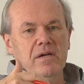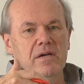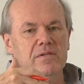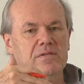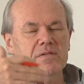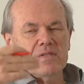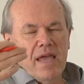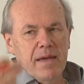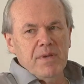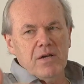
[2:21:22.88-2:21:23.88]
a
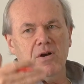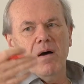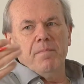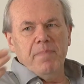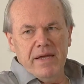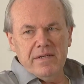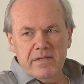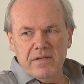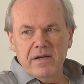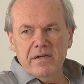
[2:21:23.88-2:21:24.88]
systemic
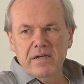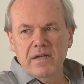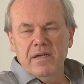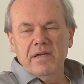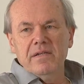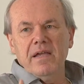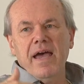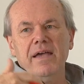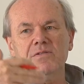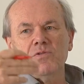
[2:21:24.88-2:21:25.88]
competitor. It
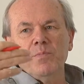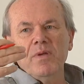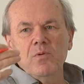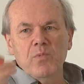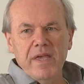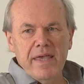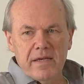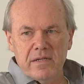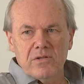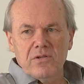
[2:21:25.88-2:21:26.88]
has to be
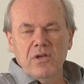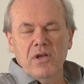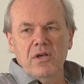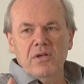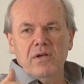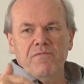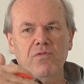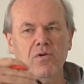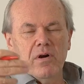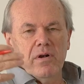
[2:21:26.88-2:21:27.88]
weakened
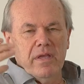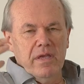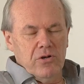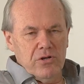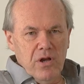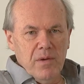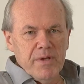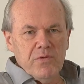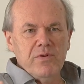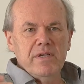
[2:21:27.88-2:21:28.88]
for
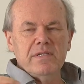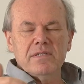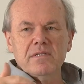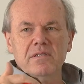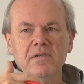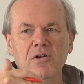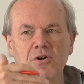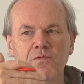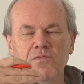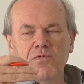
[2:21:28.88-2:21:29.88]
economic reasons,
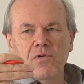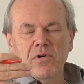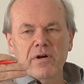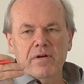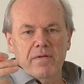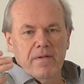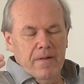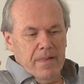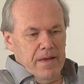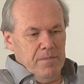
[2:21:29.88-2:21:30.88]
for
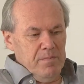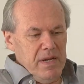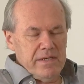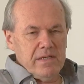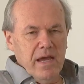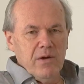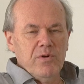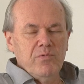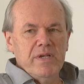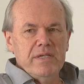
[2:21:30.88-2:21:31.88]

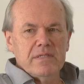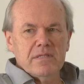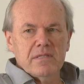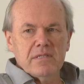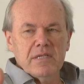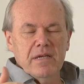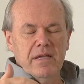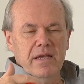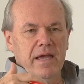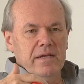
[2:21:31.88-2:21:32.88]
military reasons.
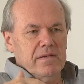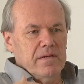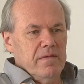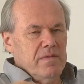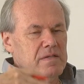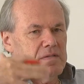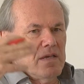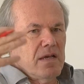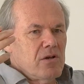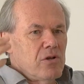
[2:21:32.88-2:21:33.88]
And this
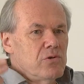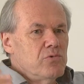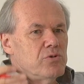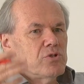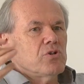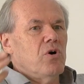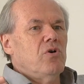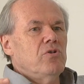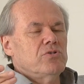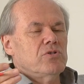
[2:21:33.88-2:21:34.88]
includes
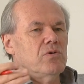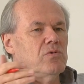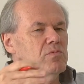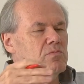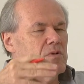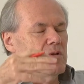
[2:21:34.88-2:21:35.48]
also,